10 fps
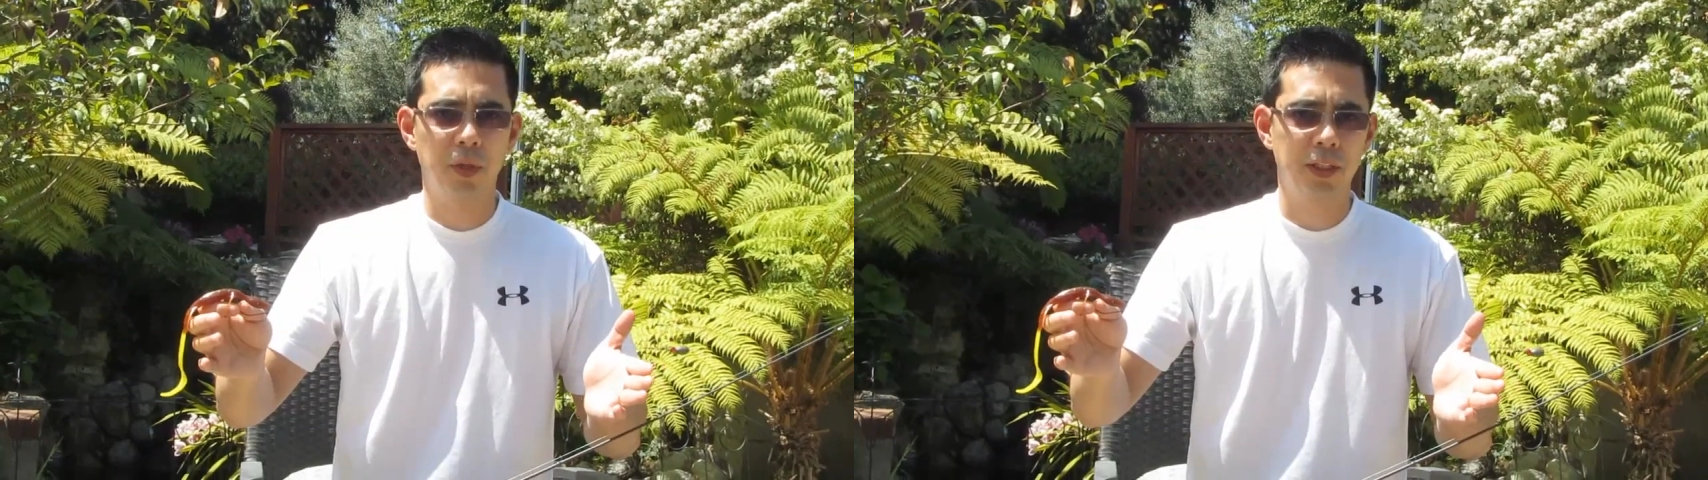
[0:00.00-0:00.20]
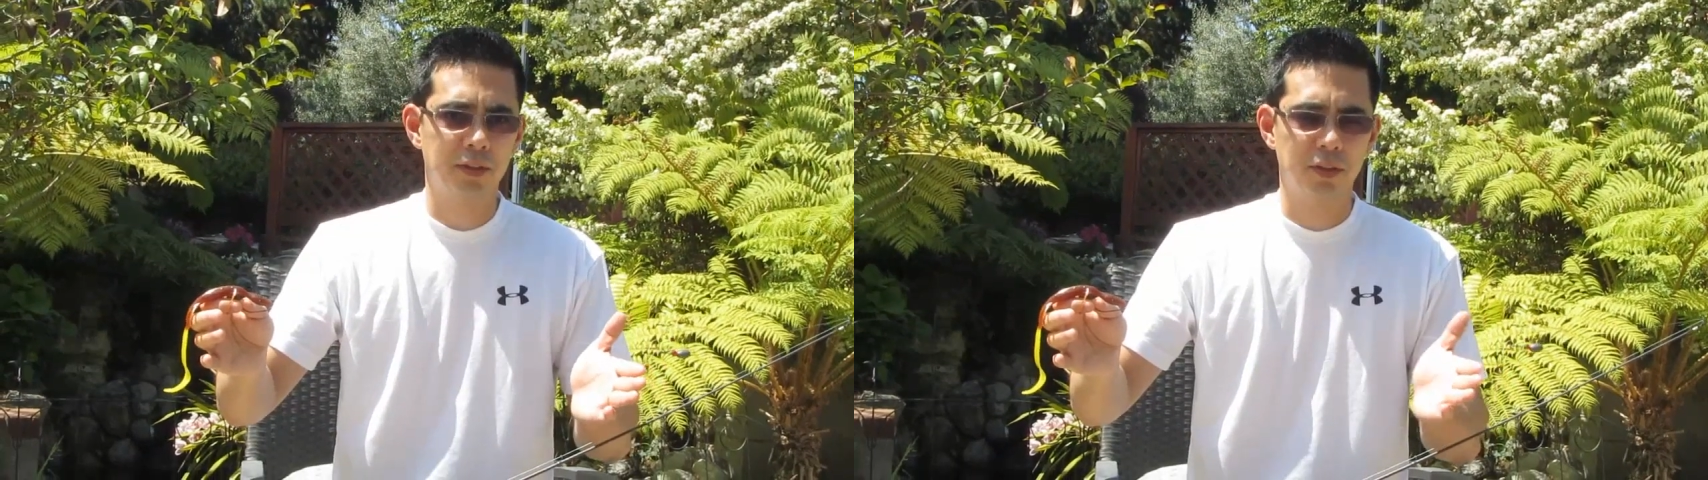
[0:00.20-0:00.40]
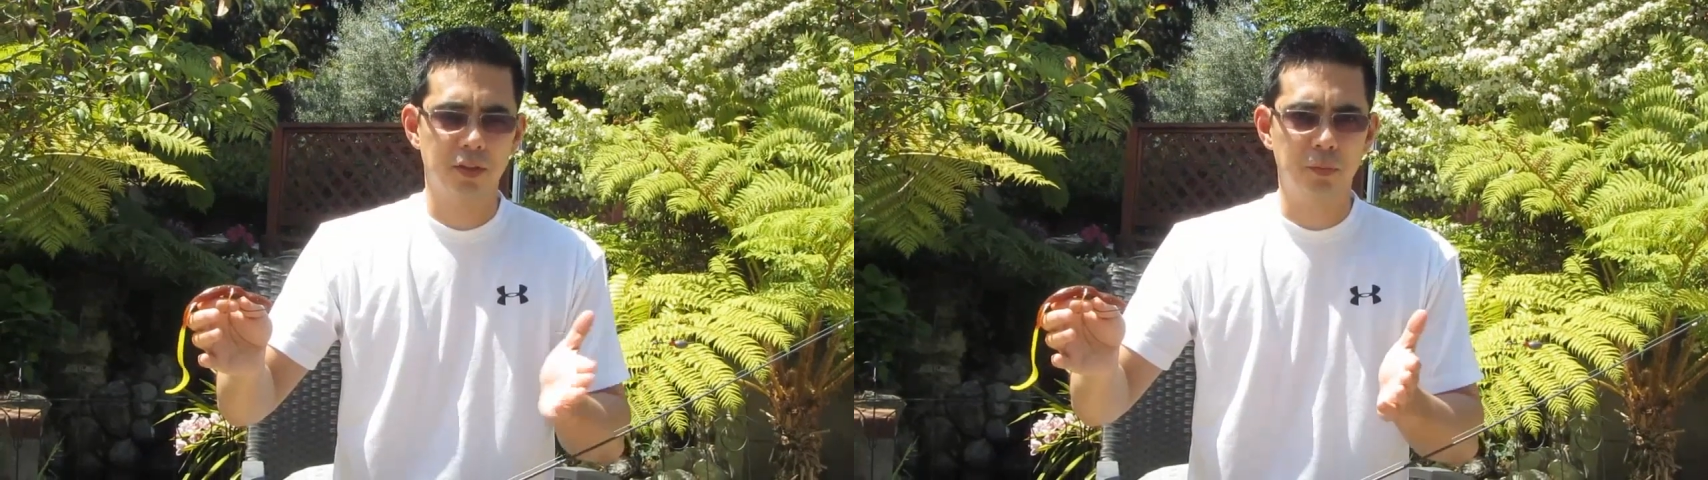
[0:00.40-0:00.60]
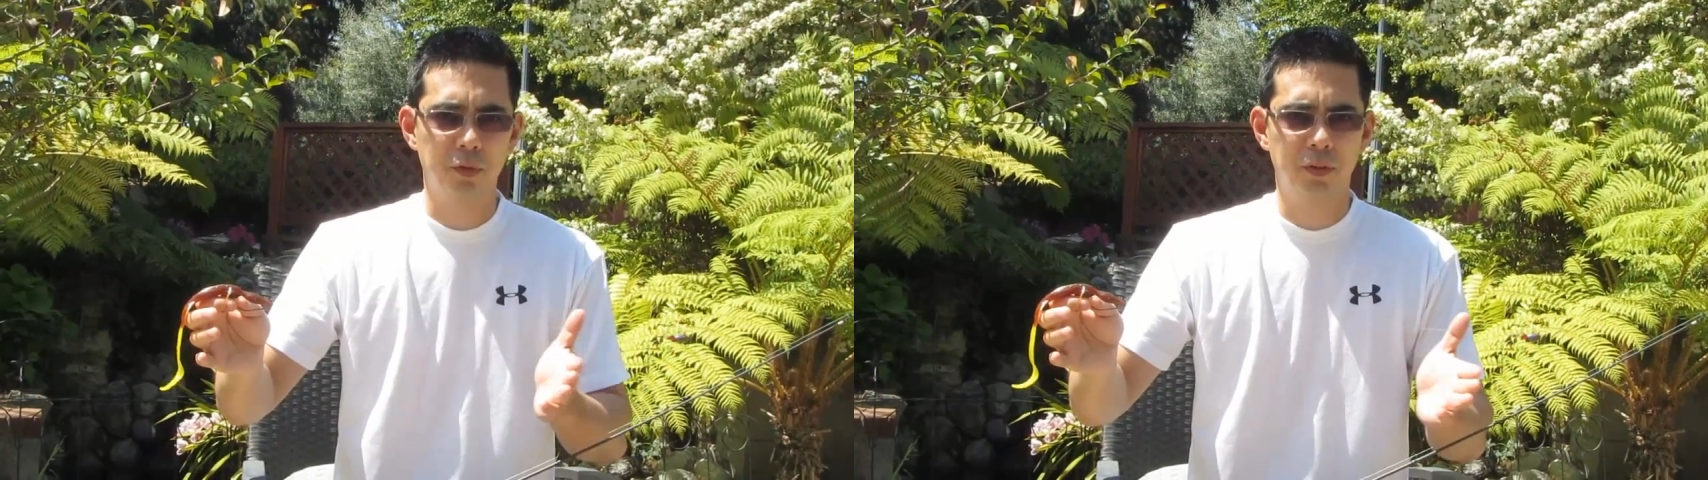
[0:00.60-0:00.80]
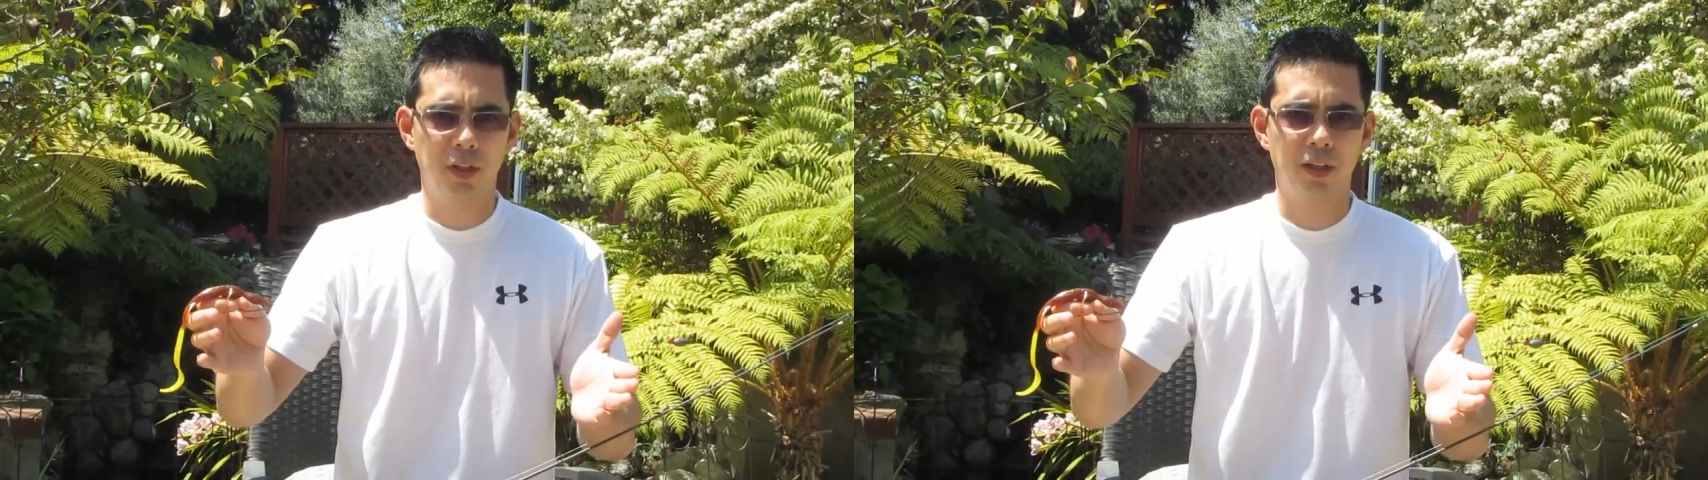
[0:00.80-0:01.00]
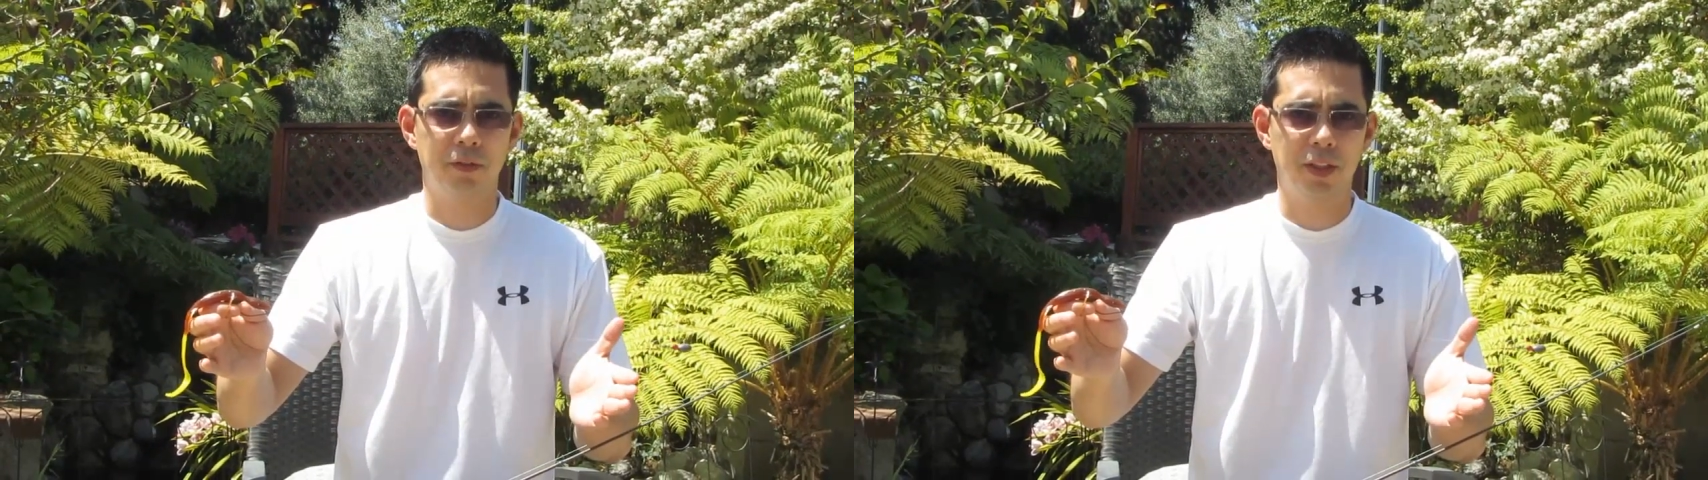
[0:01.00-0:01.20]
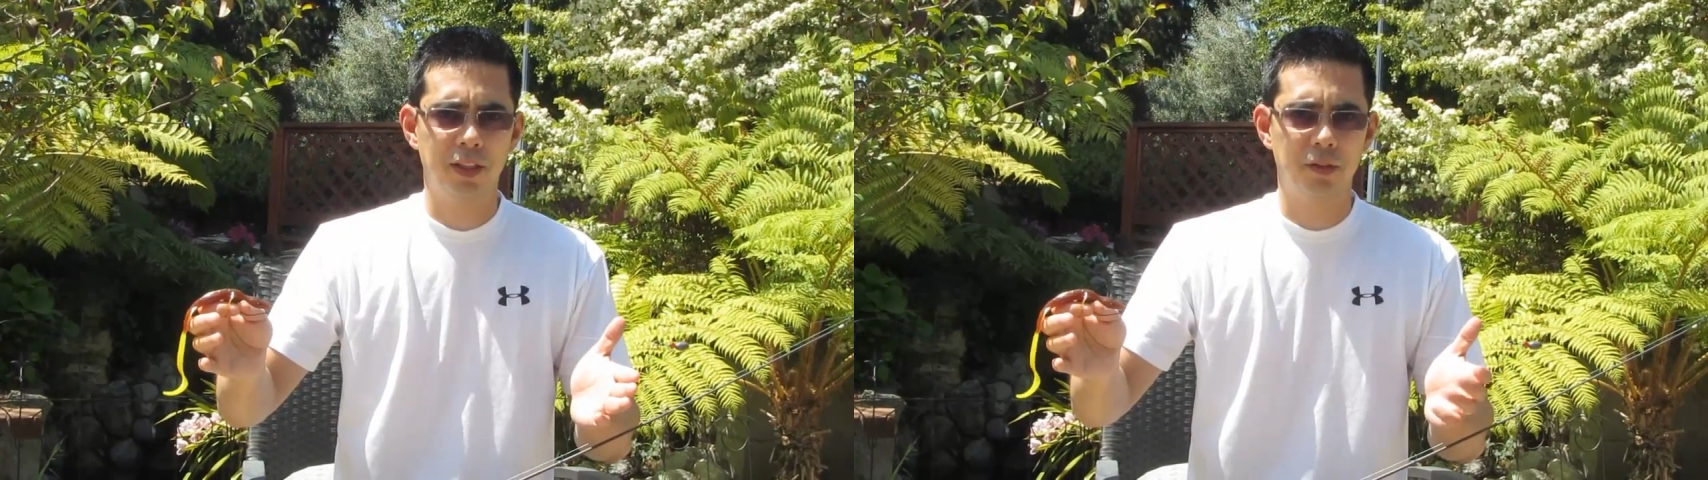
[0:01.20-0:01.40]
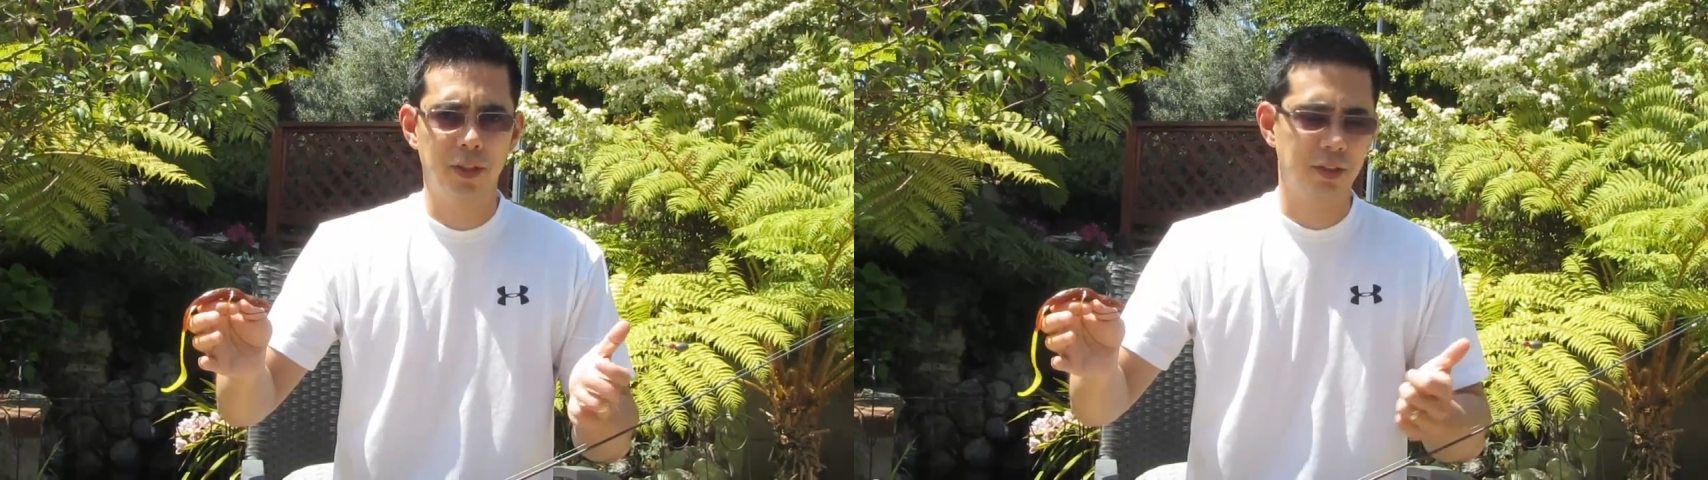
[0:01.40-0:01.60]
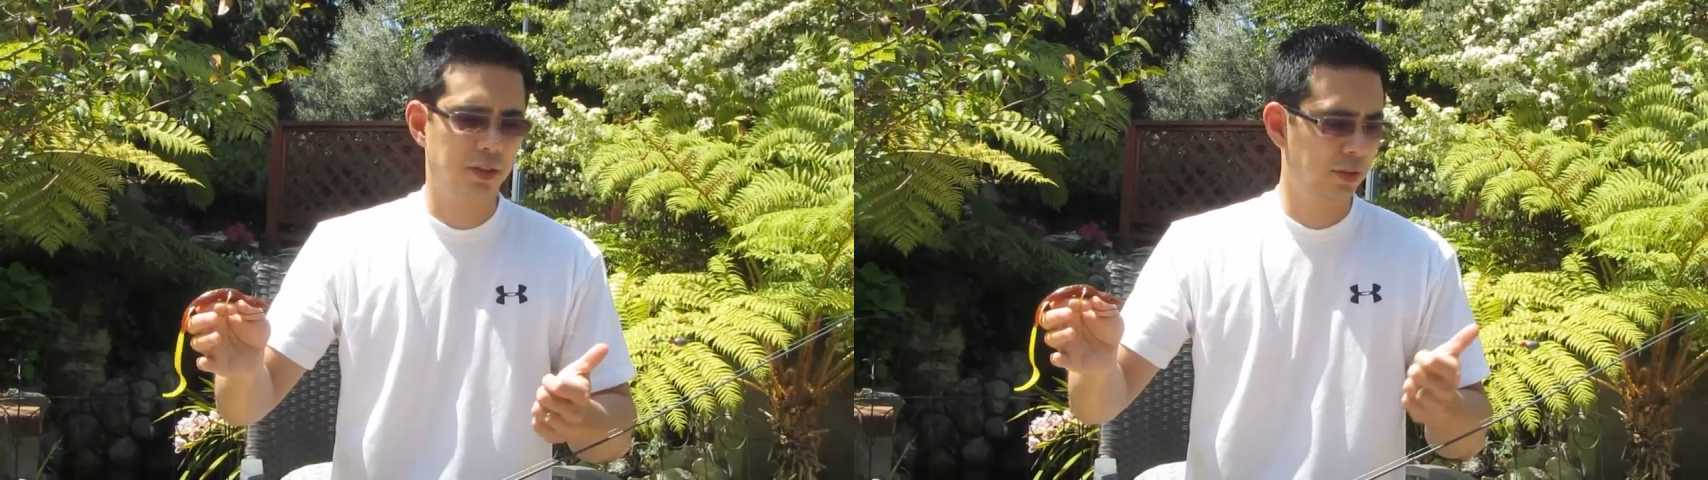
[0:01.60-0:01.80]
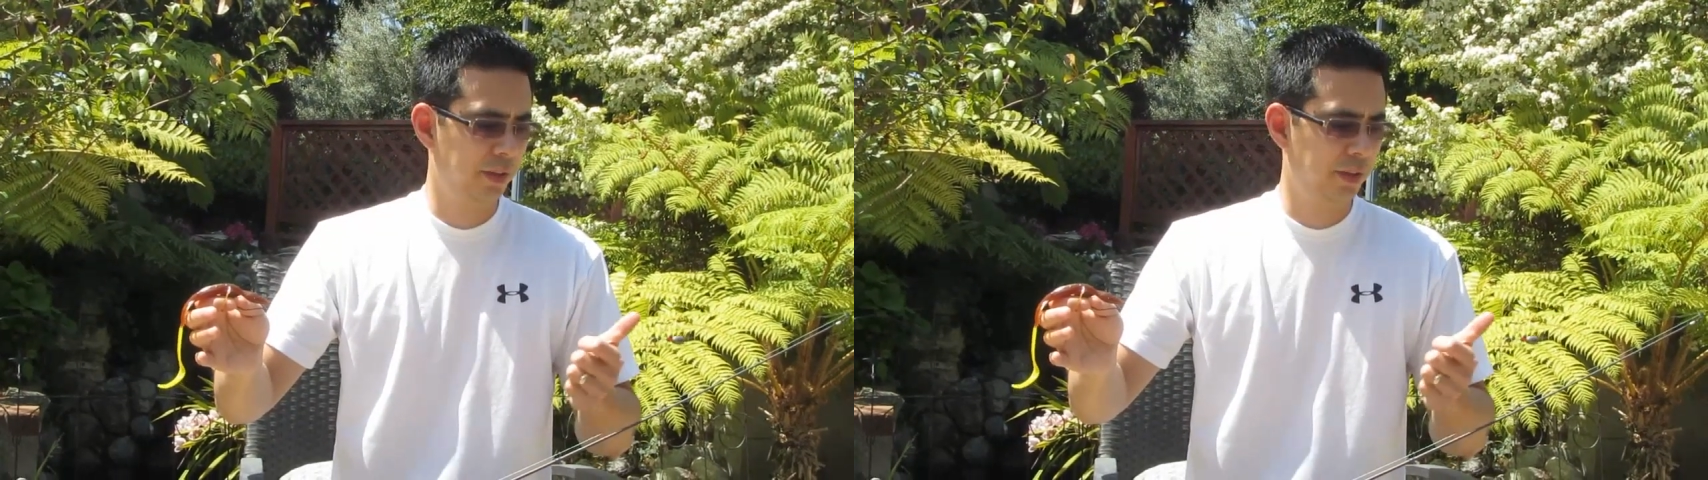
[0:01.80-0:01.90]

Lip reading: weight starts moving off in any direction,